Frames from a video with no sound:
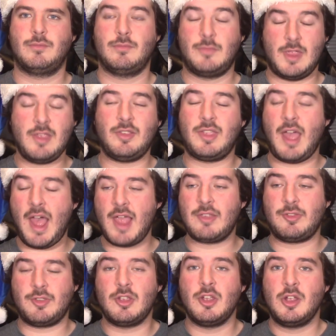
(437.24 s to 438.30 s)
These
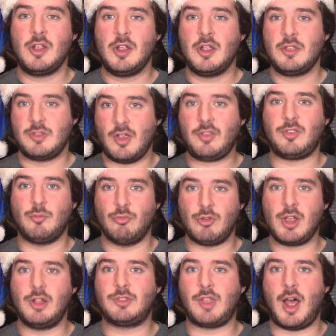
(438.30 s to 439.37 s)
guys, they're some
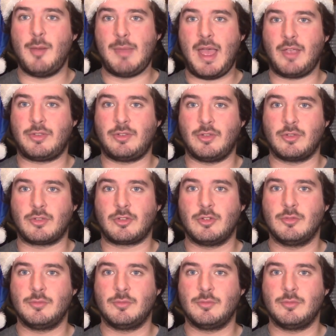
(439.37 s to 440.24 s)
real dumbasses.